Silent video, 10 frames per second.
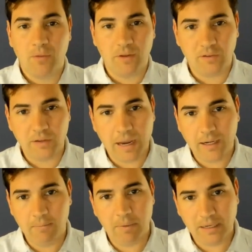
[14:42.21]
The
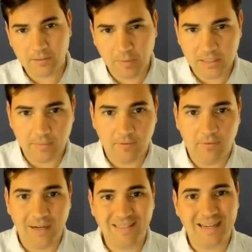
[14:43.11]
second biggest piece of
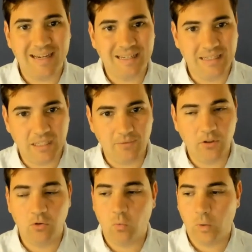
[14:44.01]
advice I can give
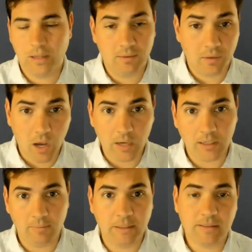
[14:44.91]
you when
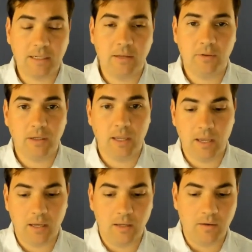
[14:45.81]
talking about scaling
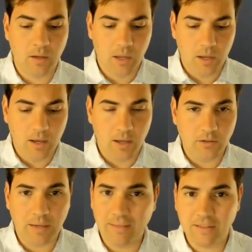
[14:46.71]
and
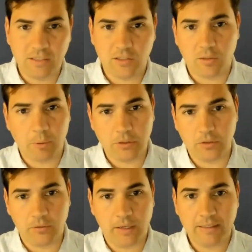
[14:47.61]
this is just a
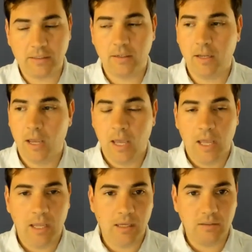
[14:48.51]
personal lesson,
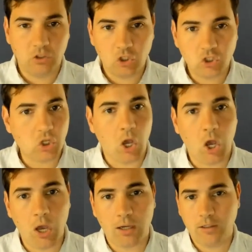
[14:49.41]
is
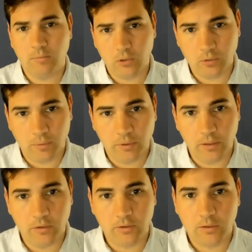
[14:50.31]
talk to multiple
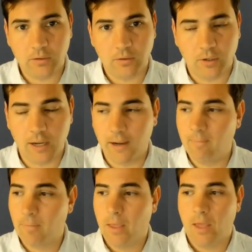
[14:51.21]
lenders. Okay.
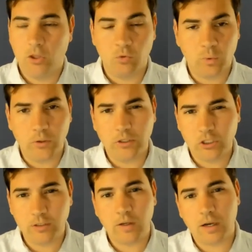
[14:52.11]
You really
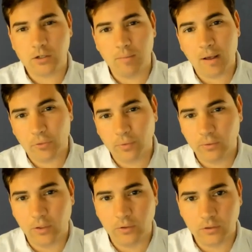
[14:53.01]
should talk to about 3
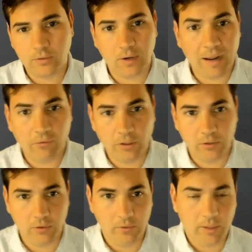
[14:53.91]
lenders for every
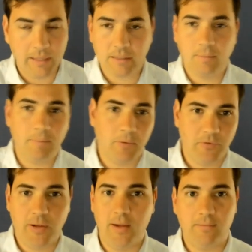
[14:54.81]
deal you look at. Some people
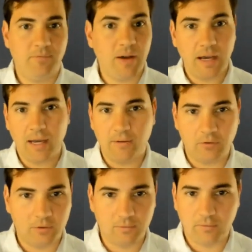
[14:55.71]
say 5
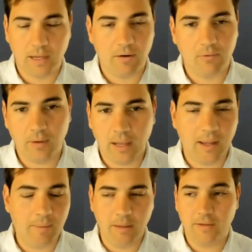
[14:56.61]
or However,
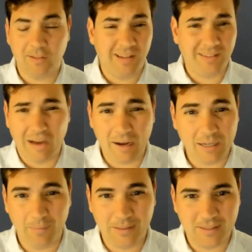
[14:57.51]
I mean, it's a lot of
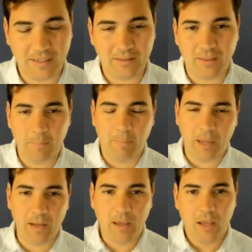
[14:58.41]
documents to get them,
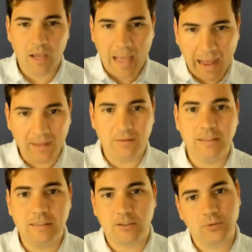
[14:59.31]
but at
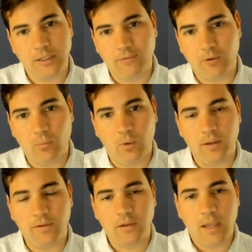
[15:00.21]
least 3 different
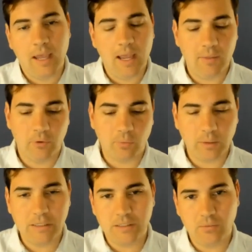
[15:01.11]
ones. And the
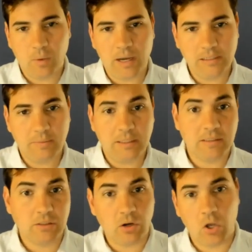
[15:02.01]
reason why is
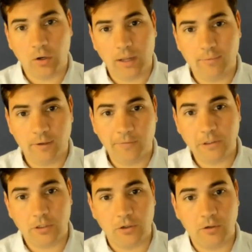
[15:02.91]
because they're all going to have
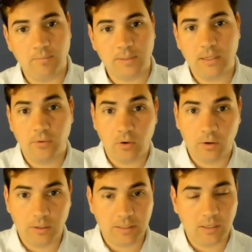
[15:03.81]
different terms and they're all
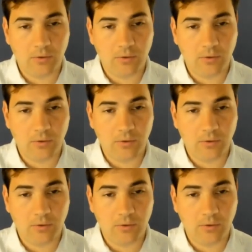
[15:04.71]
going to tell